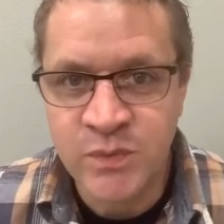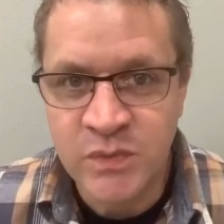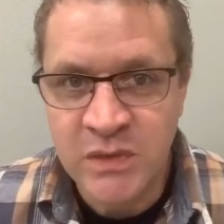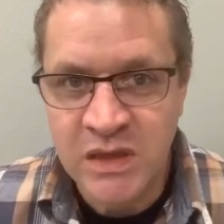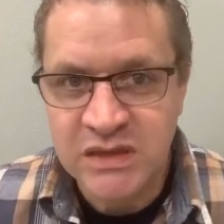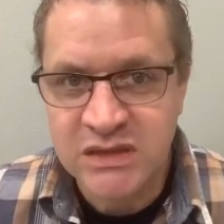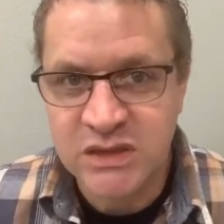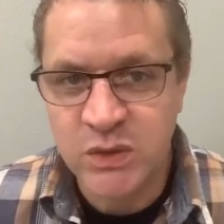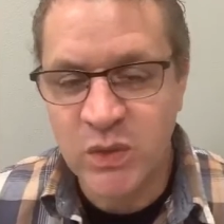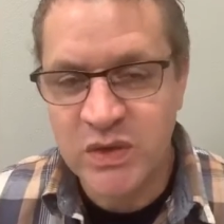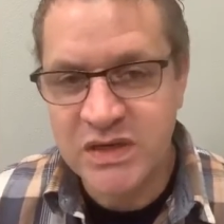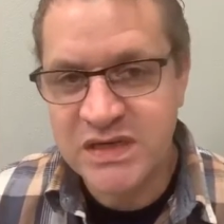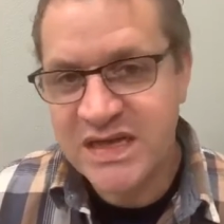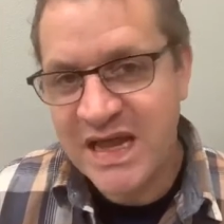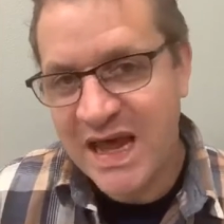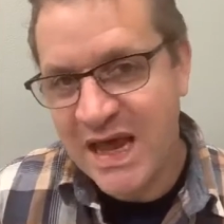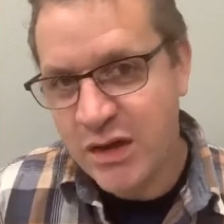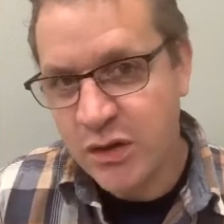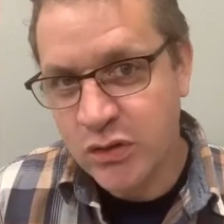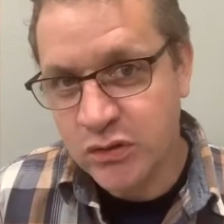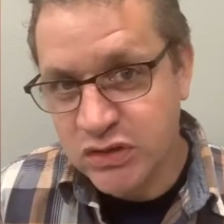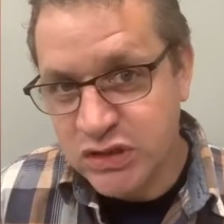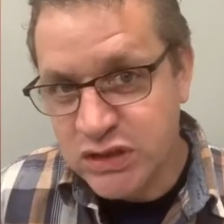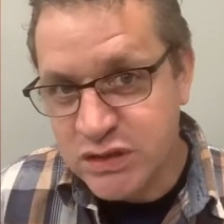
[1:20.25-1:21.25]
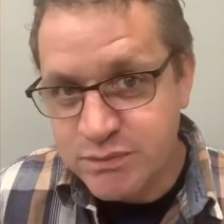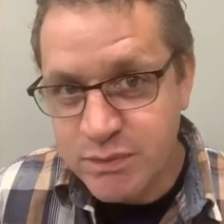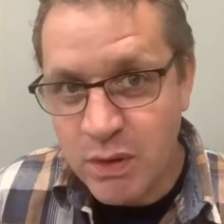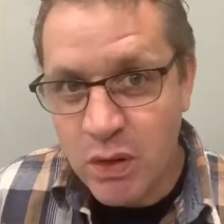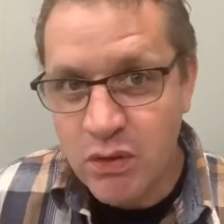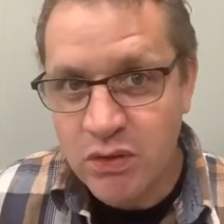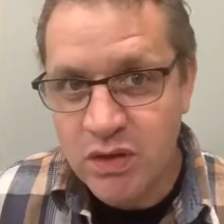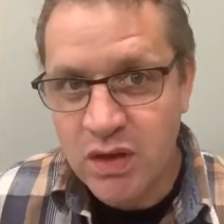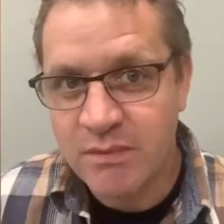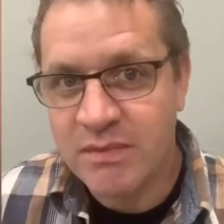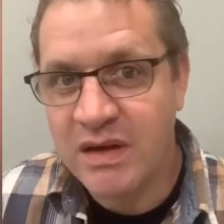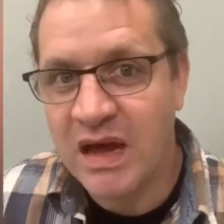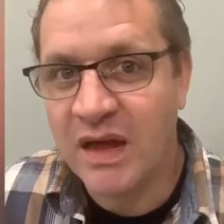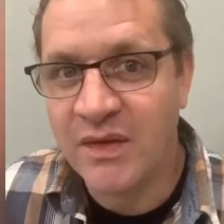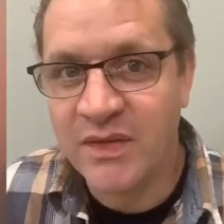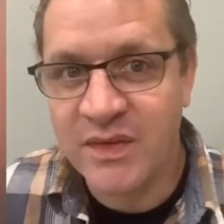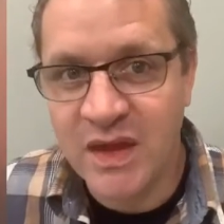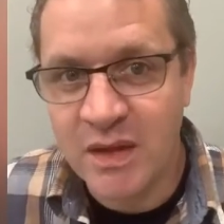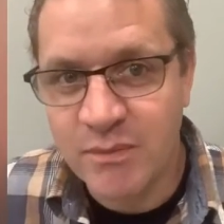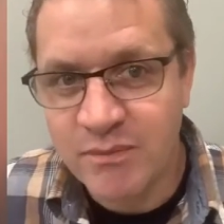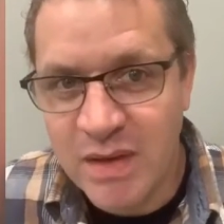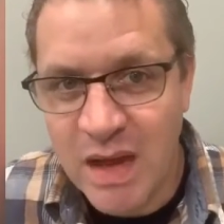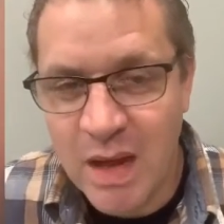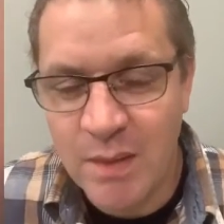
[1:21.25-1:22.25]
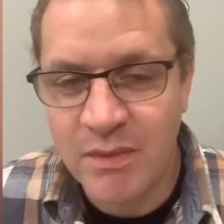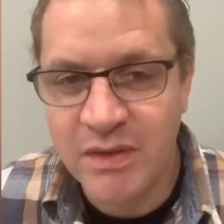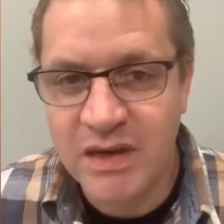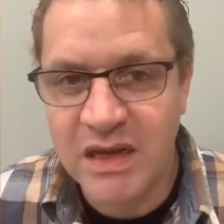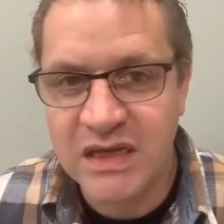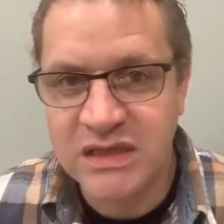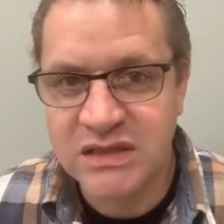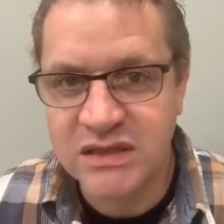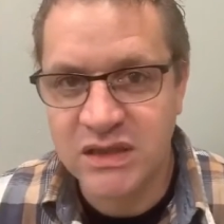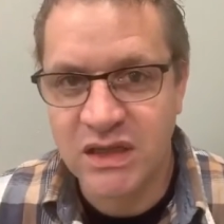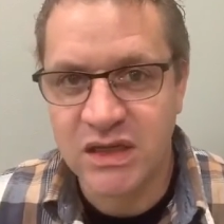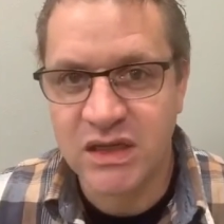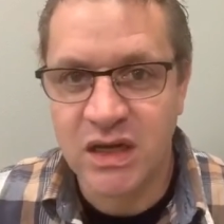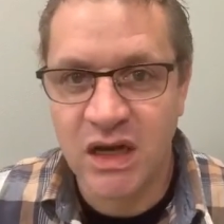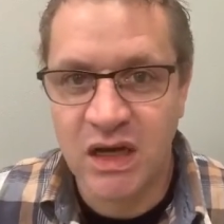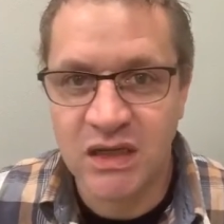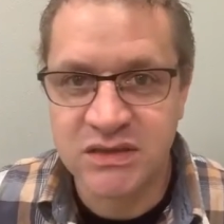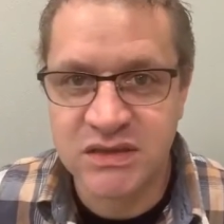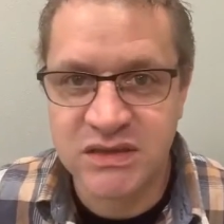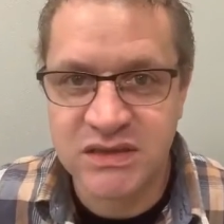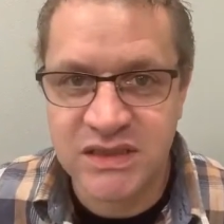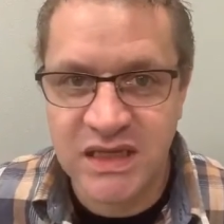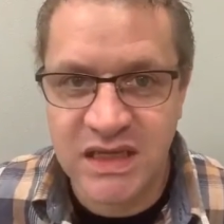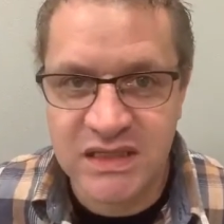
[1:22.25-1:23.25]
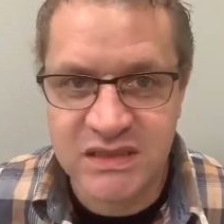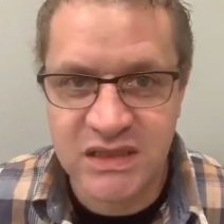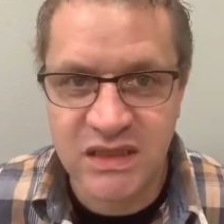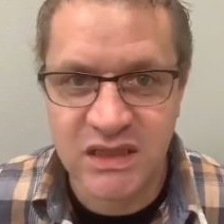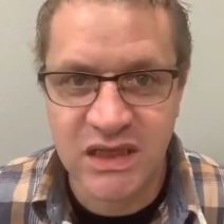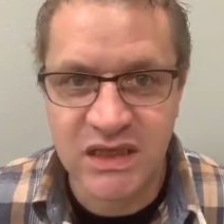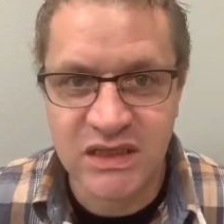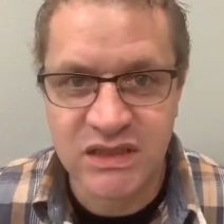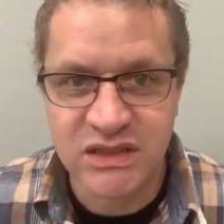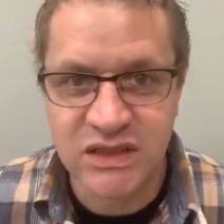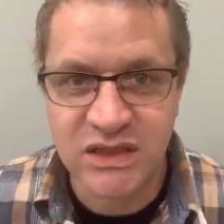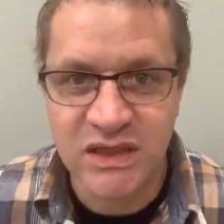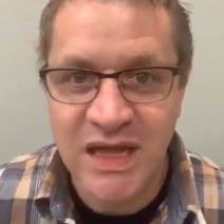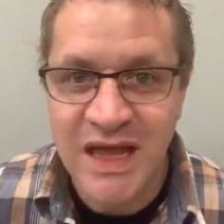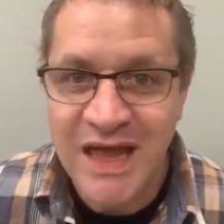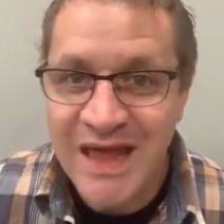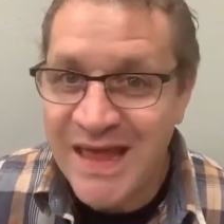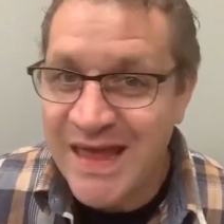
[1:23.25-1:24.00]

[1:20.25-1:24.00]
So when Daniel spoke about the abomination that causes desolation,